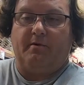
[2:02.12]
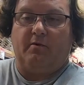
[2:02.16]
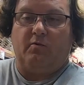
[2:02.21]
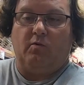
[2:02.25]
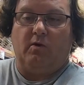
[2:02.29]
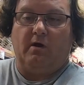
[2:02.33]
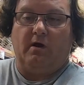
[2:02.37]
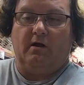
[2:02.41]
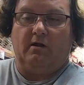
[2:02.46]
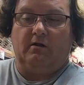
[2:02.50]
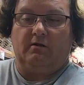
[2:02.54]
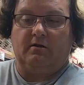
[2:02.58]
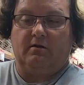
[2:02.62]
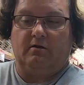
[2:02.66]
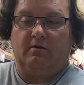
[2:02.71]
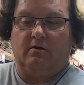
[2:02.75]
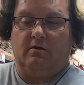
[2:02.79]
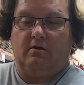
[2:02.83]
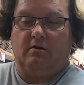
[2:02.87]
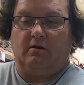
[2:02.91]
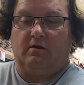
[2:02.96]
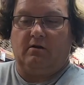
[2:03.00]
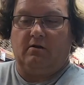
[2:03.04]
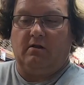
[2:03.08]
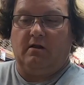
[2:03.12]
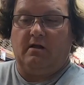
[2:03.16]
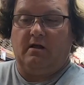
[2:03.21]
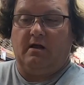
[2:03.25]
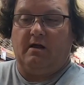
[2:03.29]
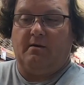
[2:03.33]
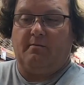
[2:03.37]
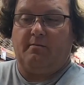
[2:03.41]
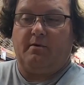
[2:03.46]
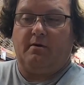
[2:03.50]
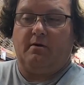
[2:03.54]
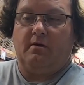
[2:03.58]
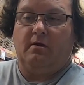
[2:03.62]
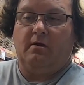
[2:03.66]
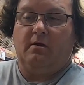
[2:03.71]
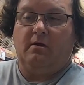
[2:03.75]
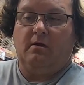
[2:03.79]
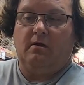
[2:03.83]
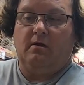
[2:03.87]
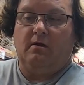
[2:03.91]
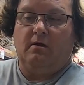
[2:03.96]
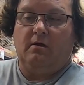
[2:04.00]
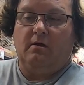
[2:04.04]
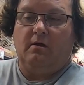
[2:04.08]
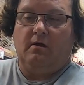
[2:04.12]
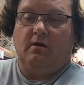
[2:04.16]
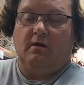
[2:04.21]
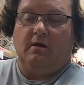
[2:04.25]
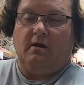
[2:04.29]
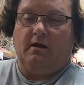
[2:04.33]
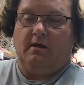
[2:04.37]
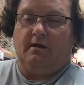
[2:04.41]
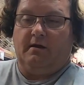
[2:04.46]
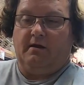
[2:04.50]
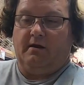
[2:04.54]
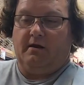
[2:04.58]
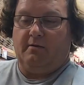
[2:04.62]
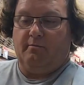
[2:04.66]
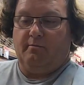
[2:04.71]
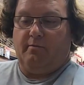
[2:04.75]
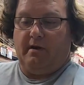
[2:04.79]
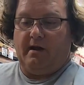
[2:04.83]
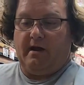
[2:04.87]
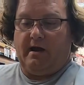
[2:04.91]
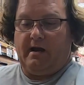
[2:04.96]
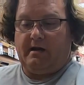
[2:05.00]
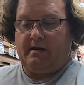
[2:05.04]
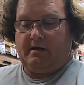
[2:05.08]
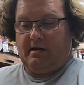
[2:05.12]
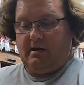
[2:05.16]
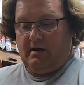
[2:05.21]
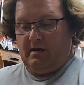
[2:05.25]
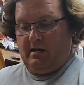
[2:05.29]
weld on a clamp and an impact.